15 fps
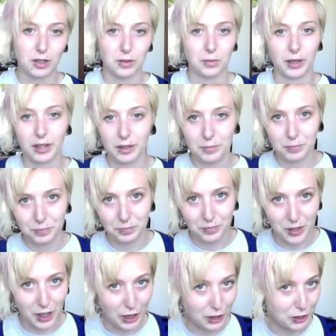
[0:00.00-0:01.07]
Well,
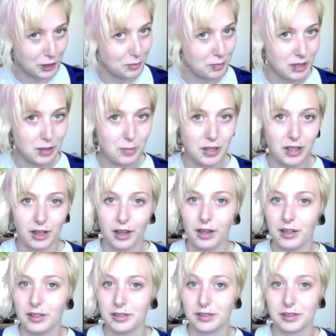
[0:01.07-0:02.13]
it could be
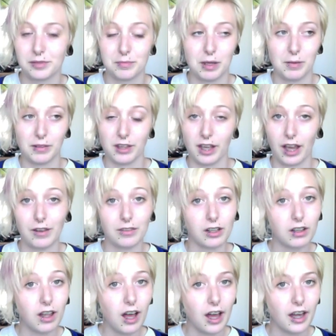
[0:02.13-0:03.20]
because maybe they have a
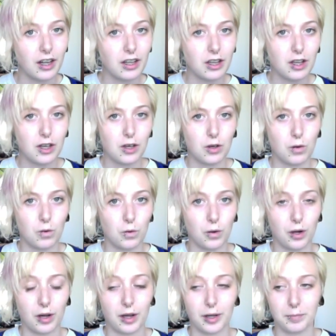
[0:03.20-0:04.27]
clot,
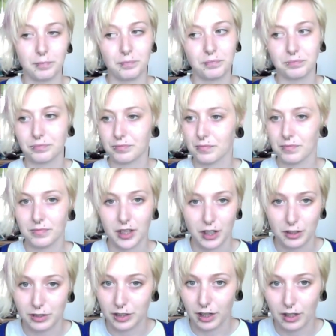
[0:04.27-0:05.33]
or
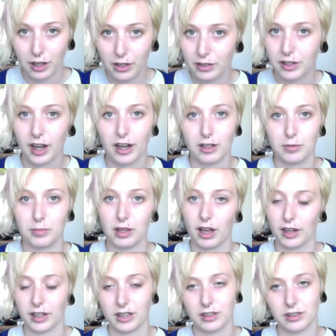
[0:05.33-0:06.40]
there's another kind of
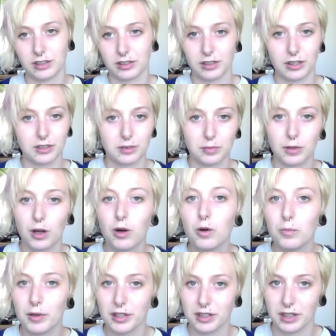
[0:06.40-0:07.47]
blockage. There's a whole
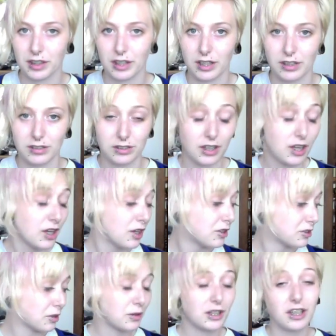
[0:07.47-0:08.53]
bunch of things.
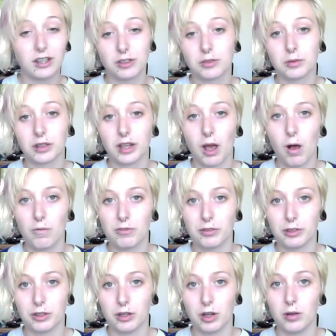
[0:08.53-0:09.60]
So it is really helpful
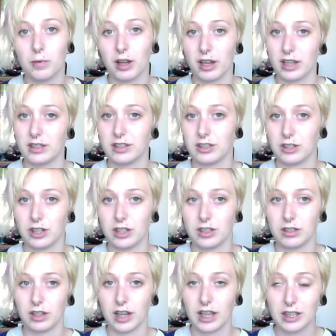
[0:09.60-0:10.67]
to know about
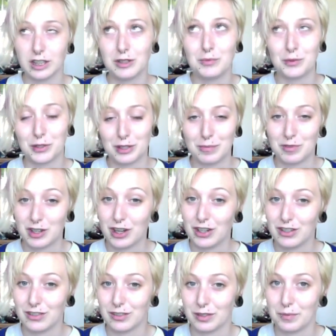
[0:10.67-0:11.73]
ante-mortem
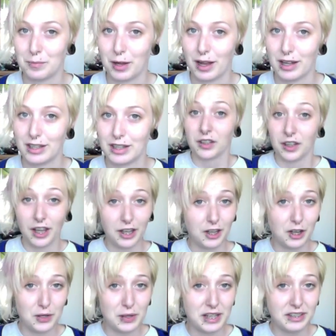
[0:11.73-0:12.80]
changes in the body. Like
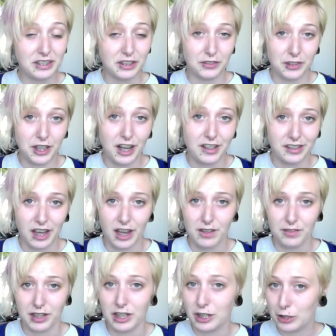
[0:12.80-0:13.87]
always, if you guys
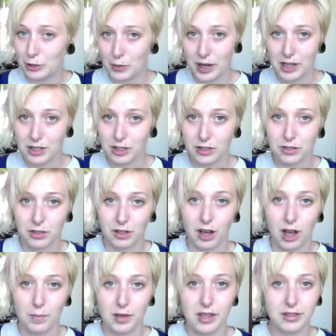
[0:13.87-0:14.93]
have any questions or
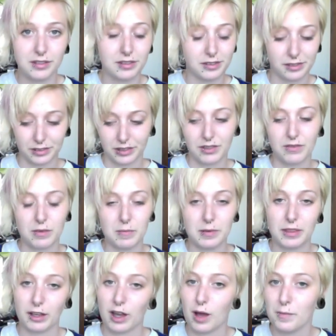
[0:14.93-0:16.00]
comments, leave them in
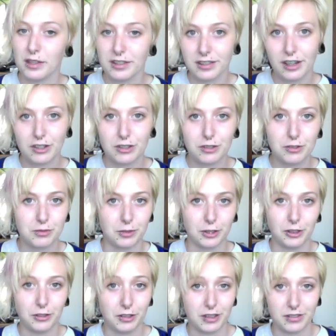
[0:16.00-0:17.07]
the comment section, or
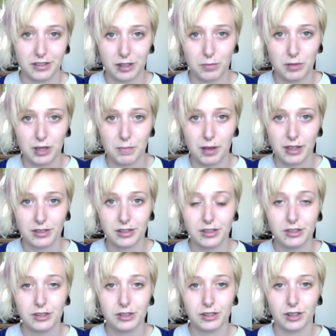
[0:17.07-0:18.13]
you can send me a
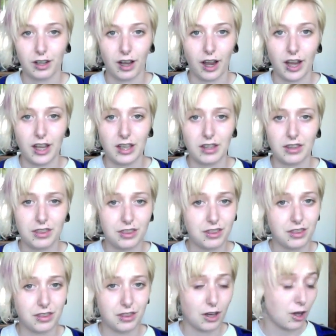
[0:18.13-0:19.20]
message. I
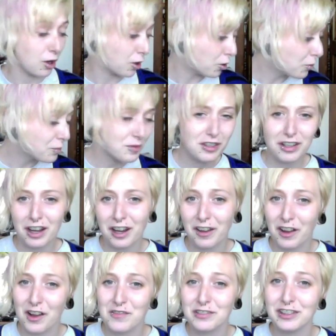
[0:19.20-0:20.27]
hope that I
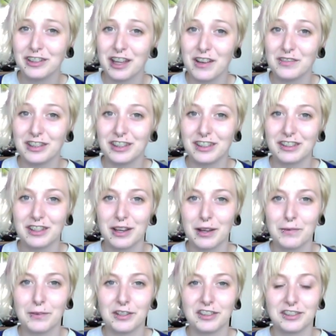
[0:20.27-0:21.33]
covered everything that I
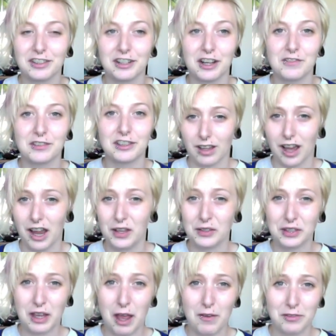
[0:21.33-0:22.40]
wanted to cover. I
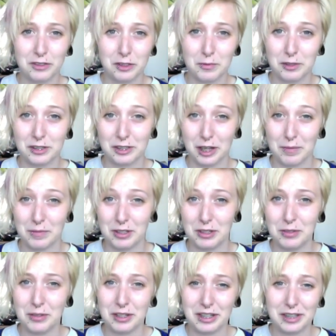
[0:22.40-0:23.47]
only have so much time to
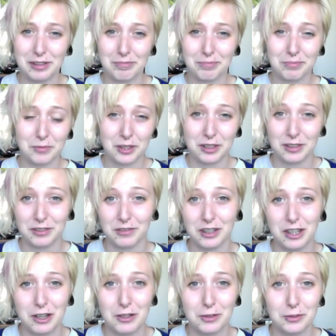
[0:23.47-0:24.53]
do it in with these
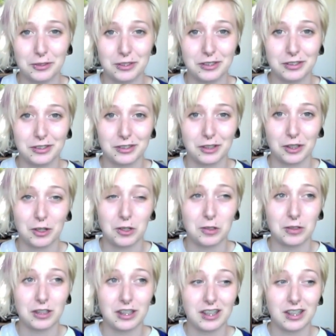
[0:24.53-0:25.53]
videos, so